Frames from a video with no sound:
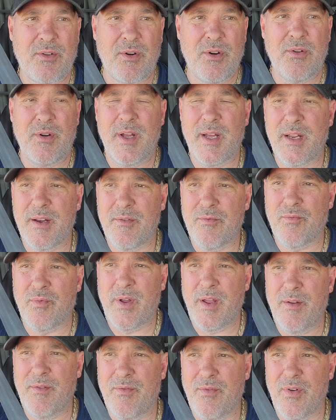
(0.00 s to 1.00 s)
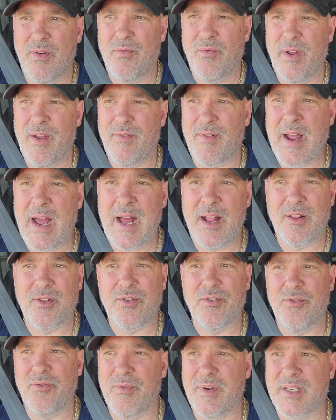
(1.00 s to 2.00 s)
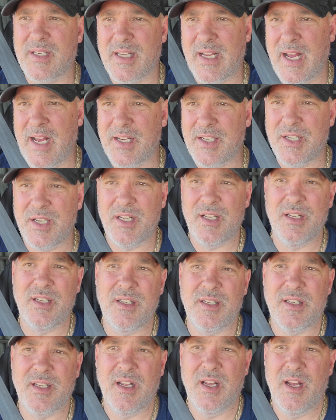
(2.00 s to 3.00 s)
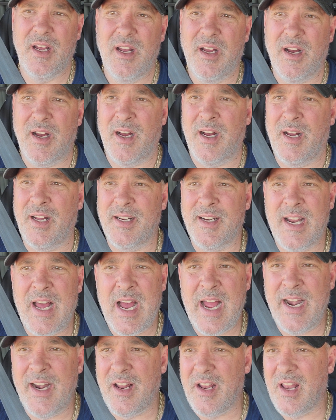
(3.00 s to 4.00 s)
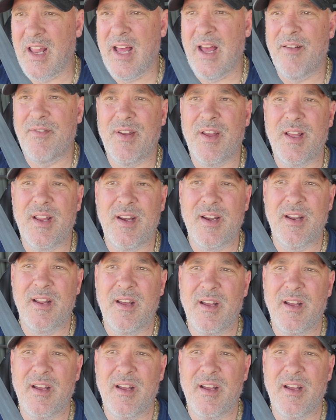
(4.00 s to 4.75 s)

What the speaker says: through it. We've gotten through recessions, 9/11,